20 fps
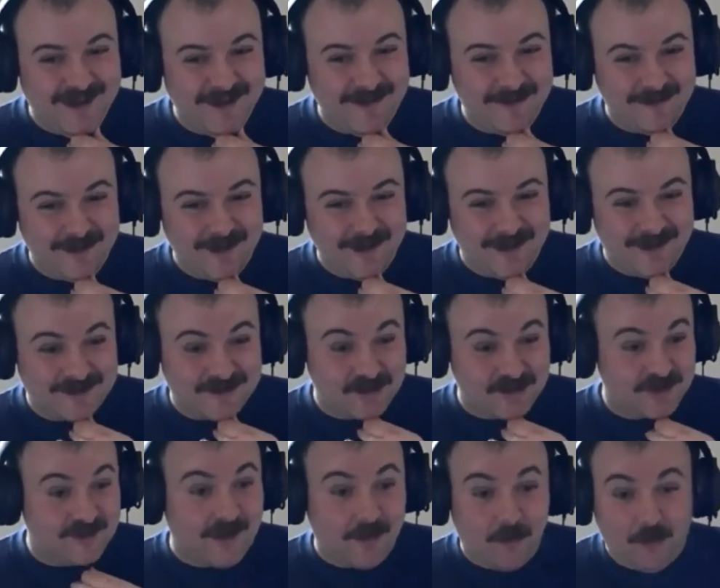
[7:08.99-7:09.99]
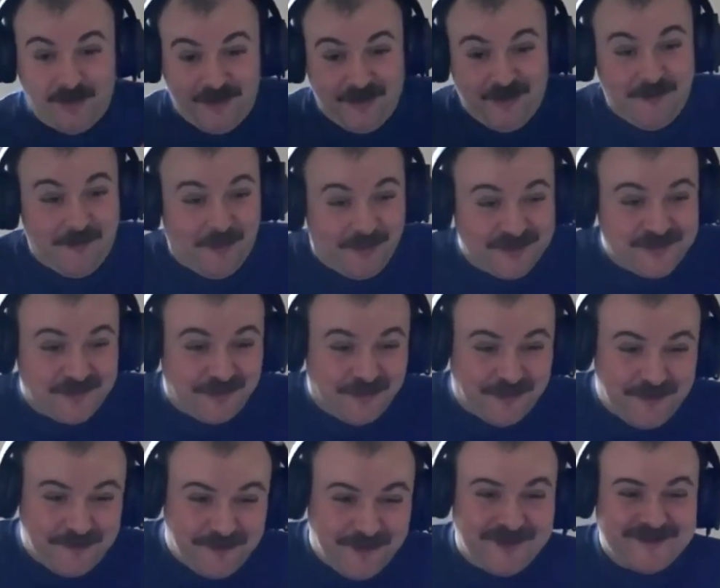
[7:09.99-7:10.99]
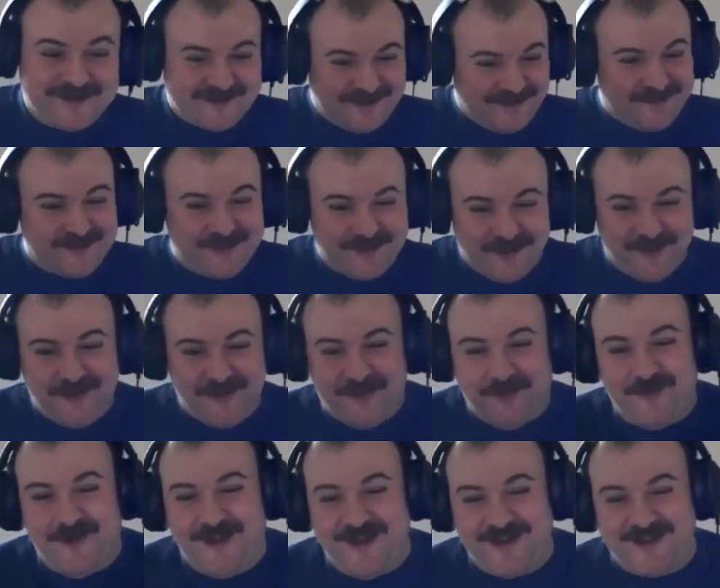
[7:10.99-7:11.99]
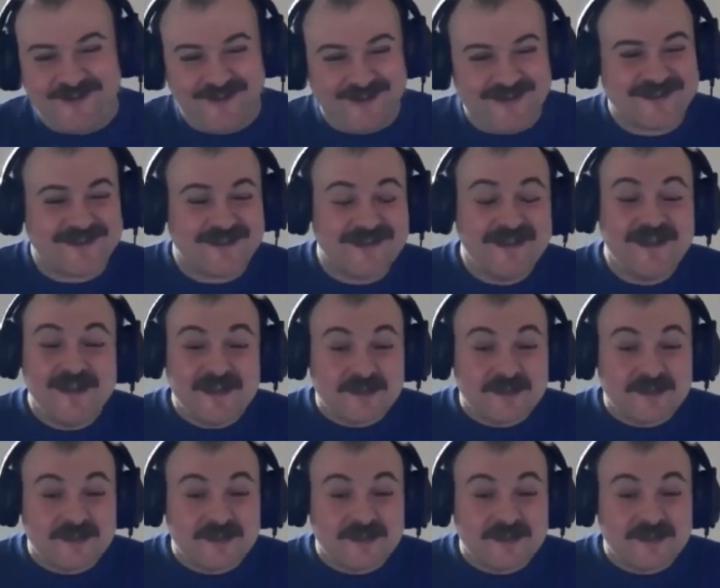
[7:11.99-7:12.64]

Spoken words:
to just get one new module on the books, as I'm sure you're aware, Chris.